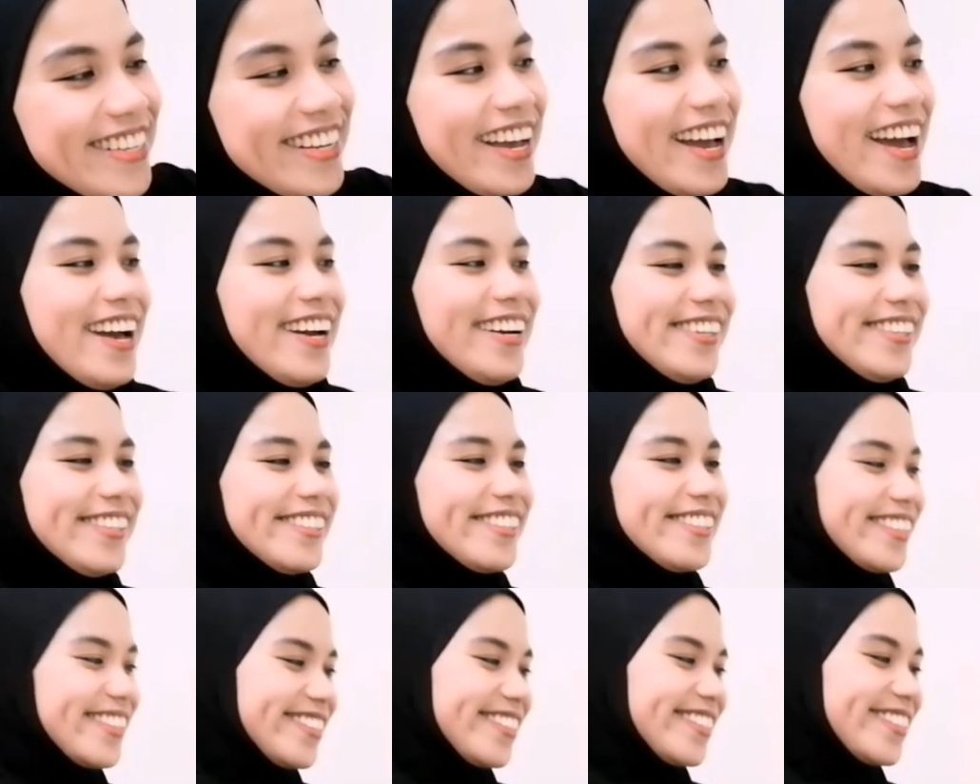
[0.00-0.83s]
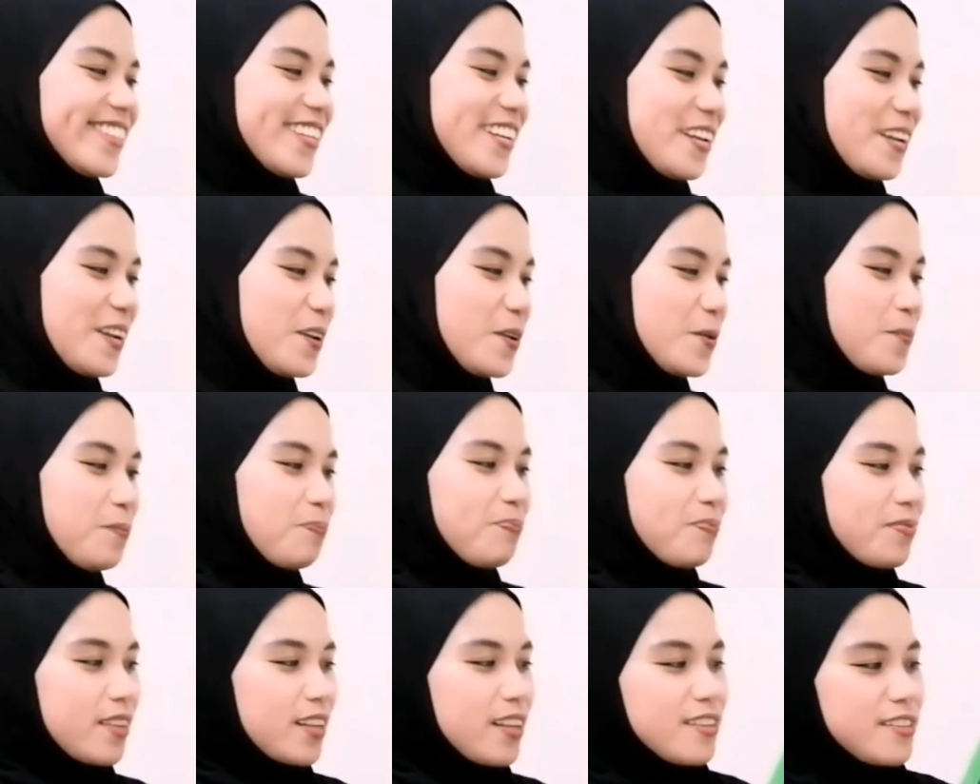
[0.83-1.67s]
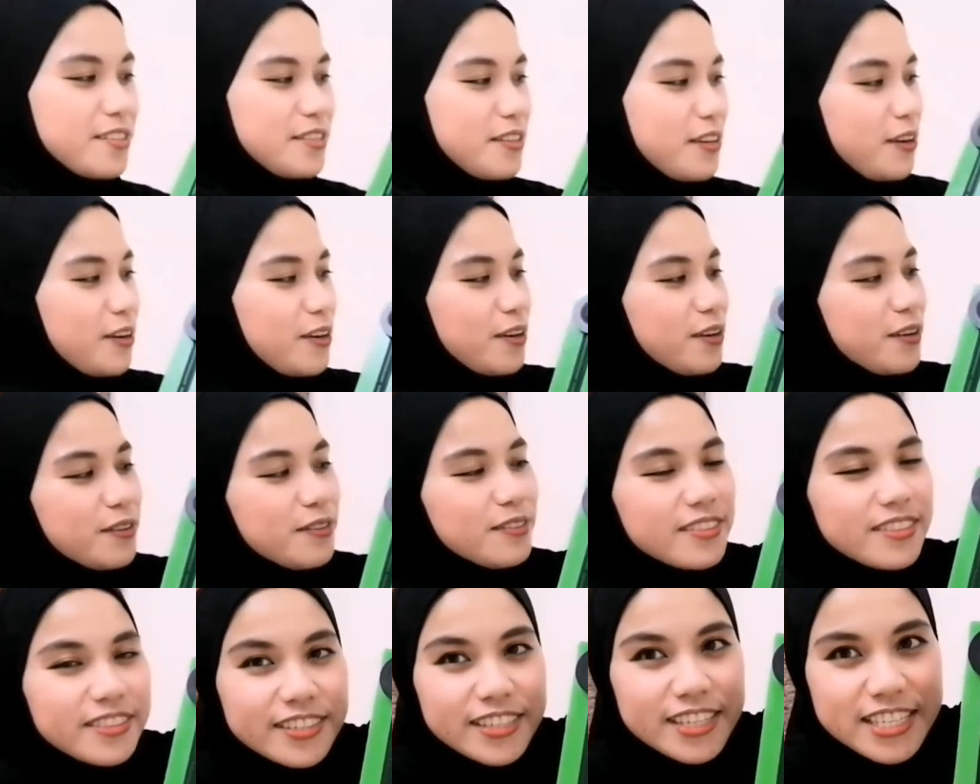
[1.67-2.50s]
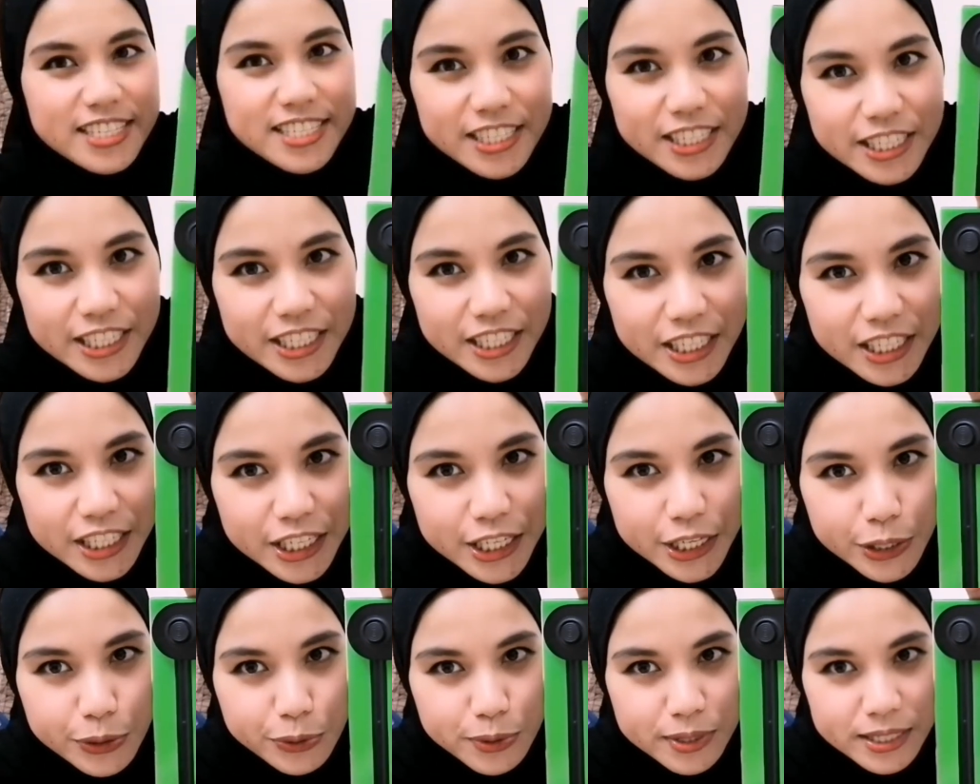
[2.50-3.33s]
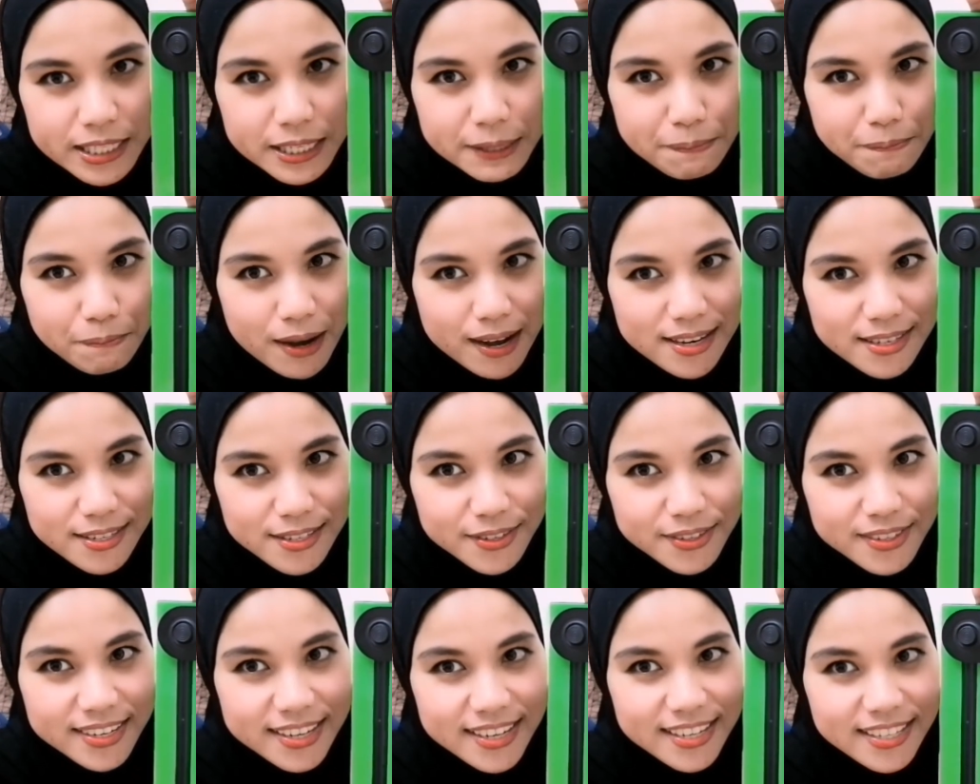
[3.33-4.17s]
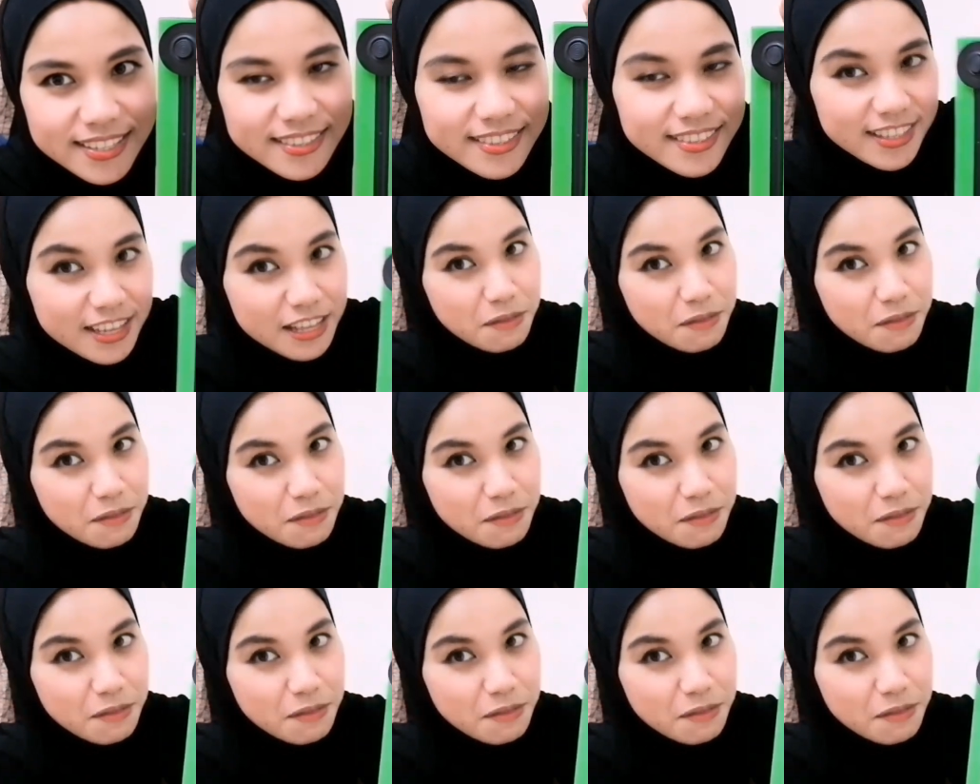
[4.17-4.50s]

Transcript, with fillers: Yeah. So there is QC pass on it.